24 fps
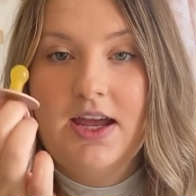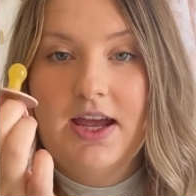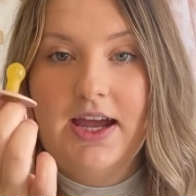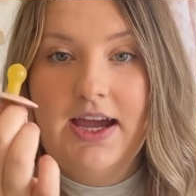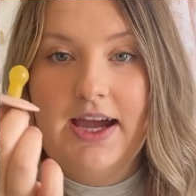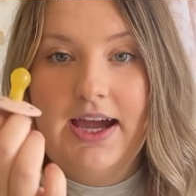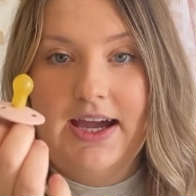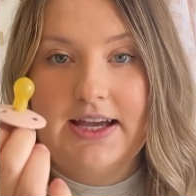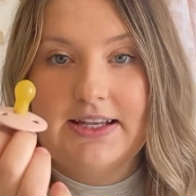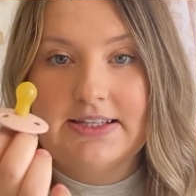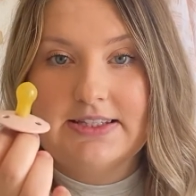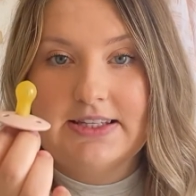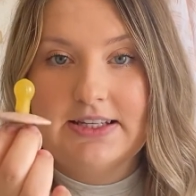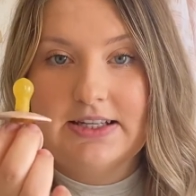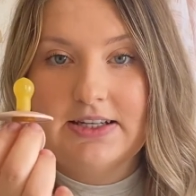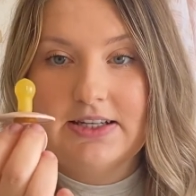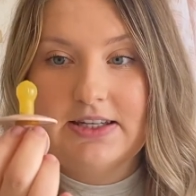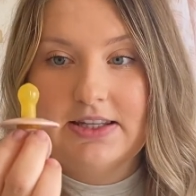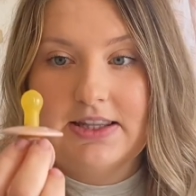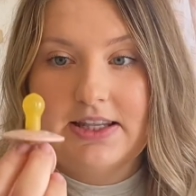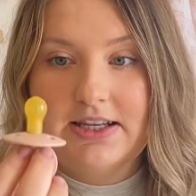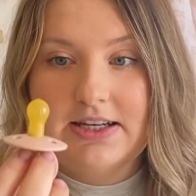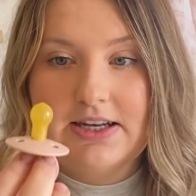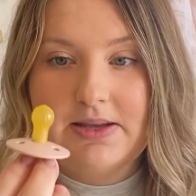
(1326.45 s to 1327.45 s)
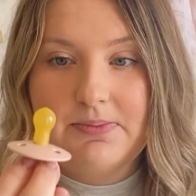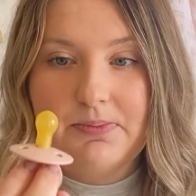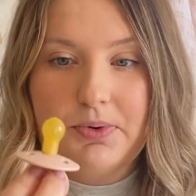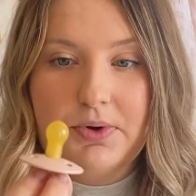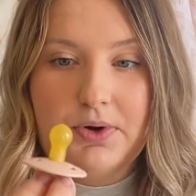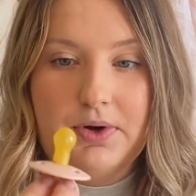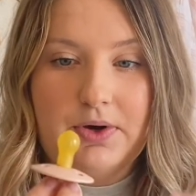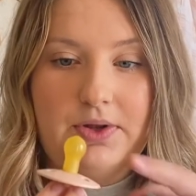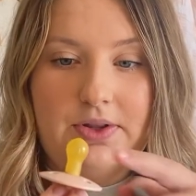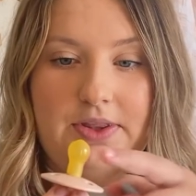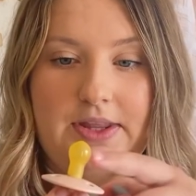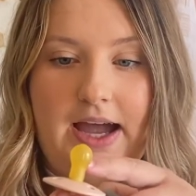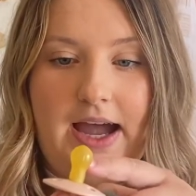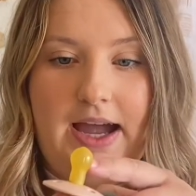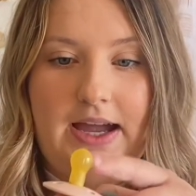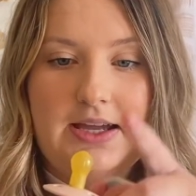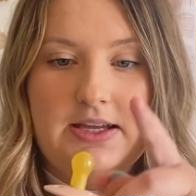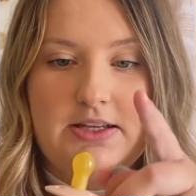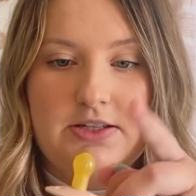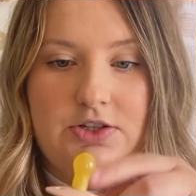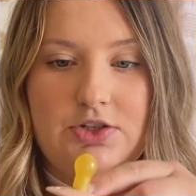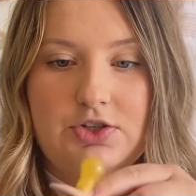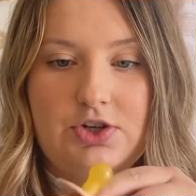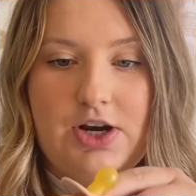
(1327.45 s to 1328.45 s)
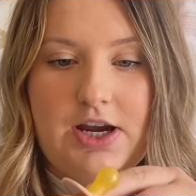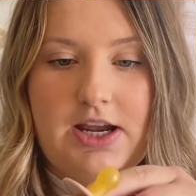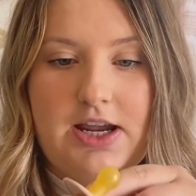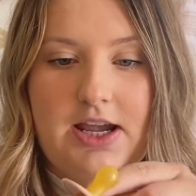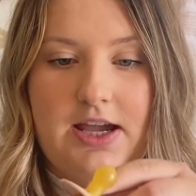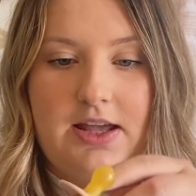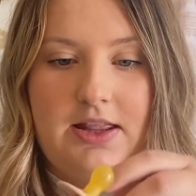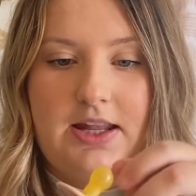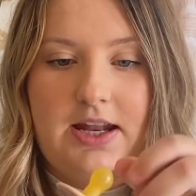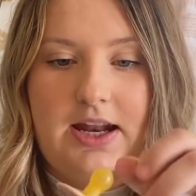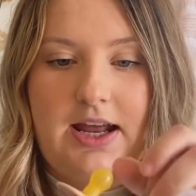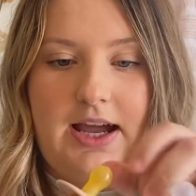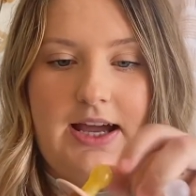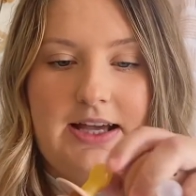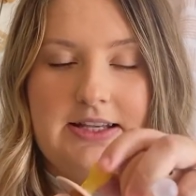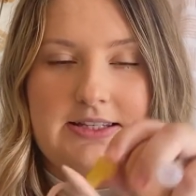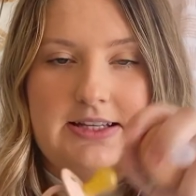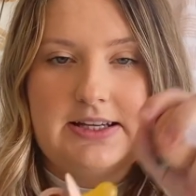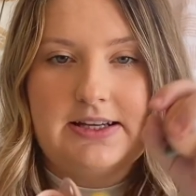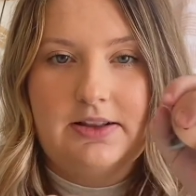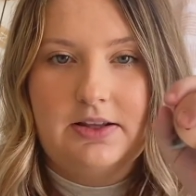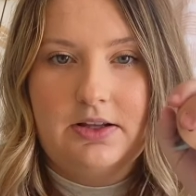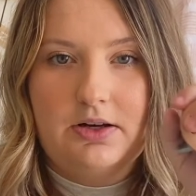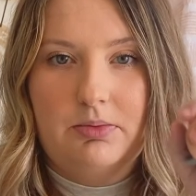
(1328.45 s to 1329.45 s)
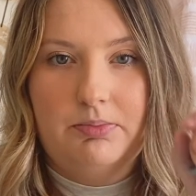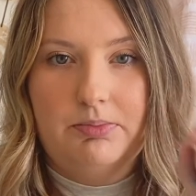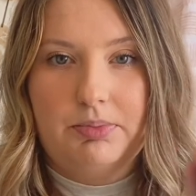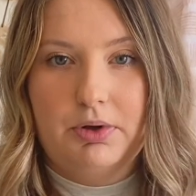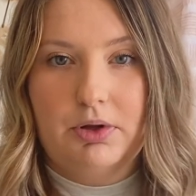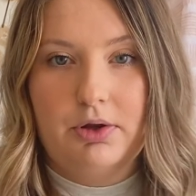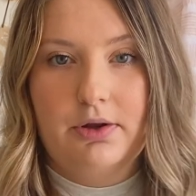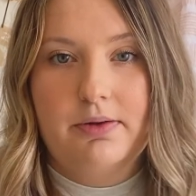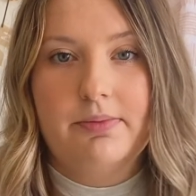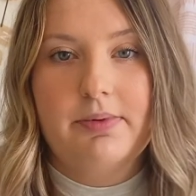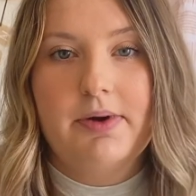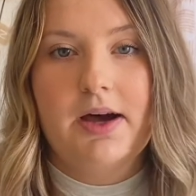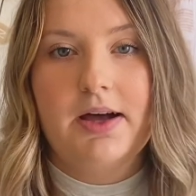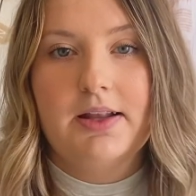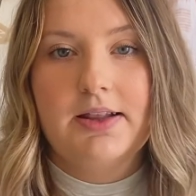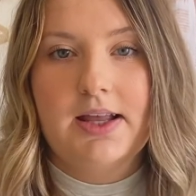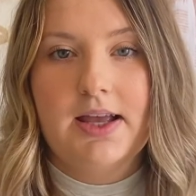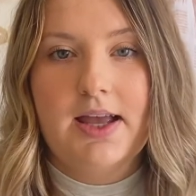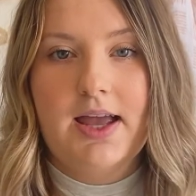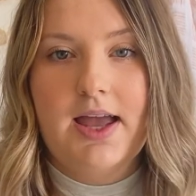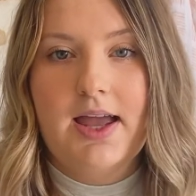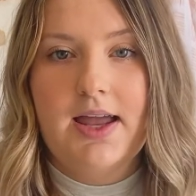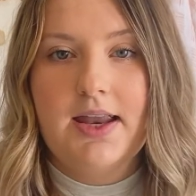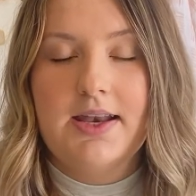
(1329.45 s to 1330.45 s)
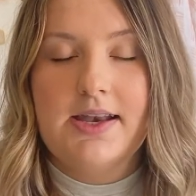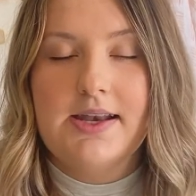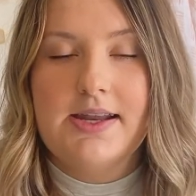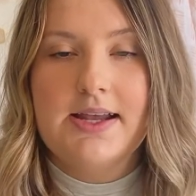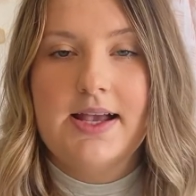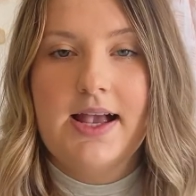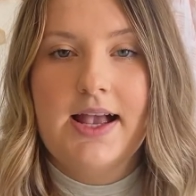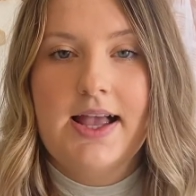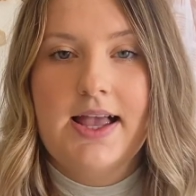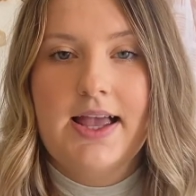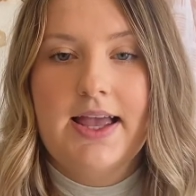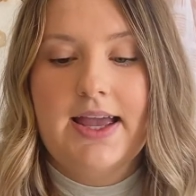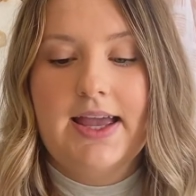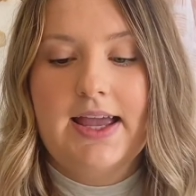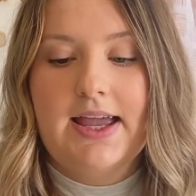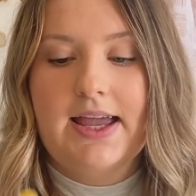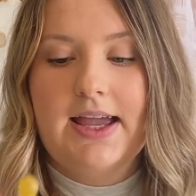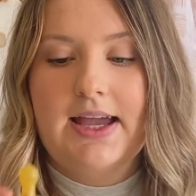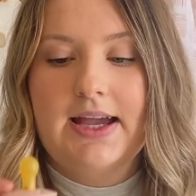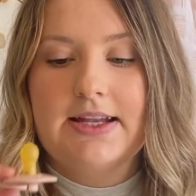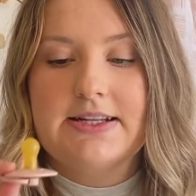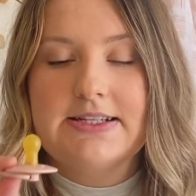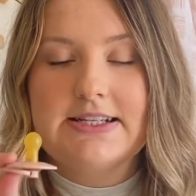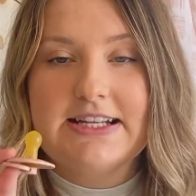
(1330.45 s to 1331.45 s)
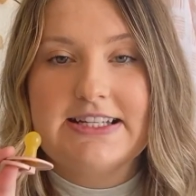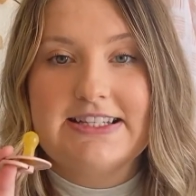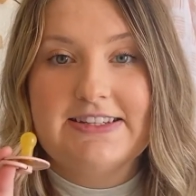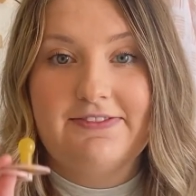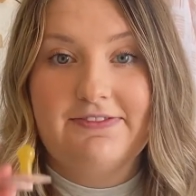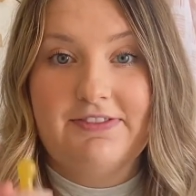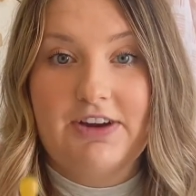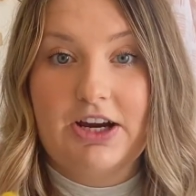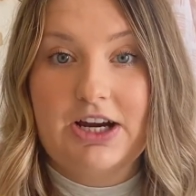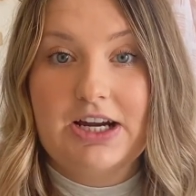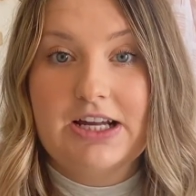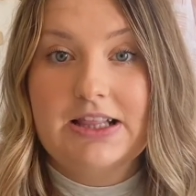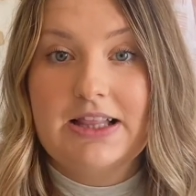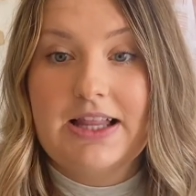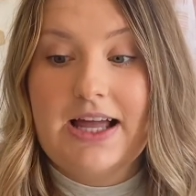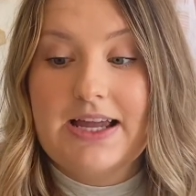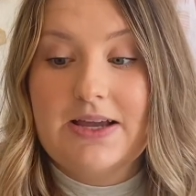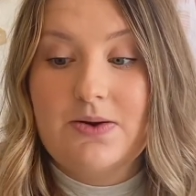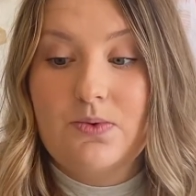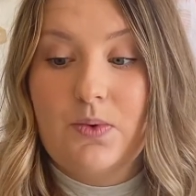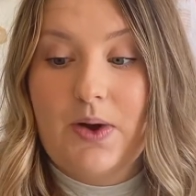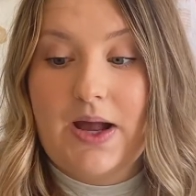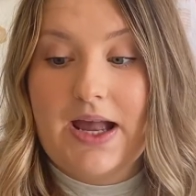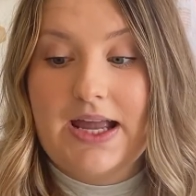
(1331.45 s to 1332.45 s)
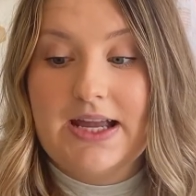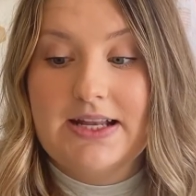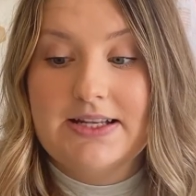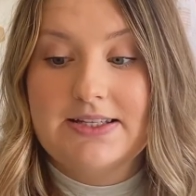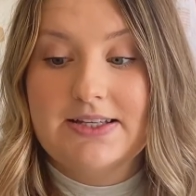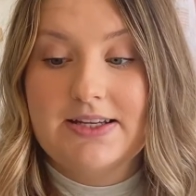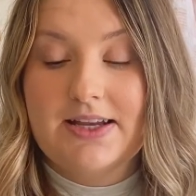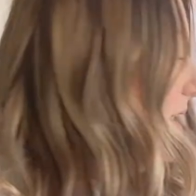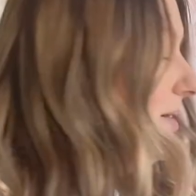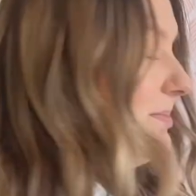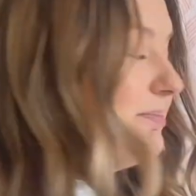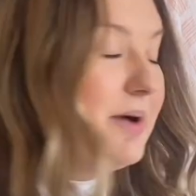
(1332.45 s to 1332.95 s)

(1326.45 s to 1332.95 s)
It has the nipple that is straight, and then it has like a little bulb on the end, and it's very lightweight.